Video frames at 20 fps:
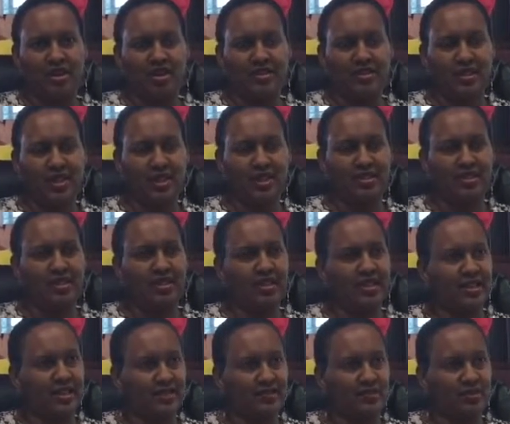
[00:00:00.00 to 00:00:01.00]
a 10,
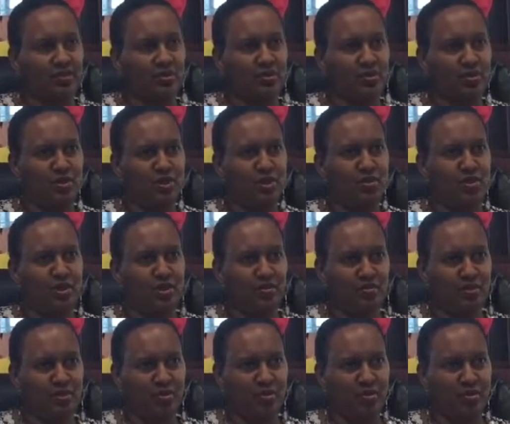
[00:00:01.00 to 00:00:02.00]
11, or
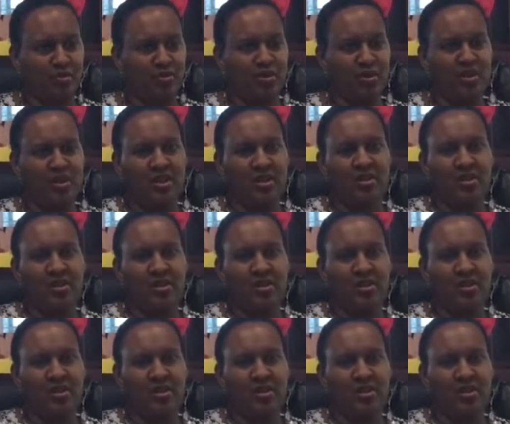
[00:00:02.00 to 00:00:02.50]
12 year old.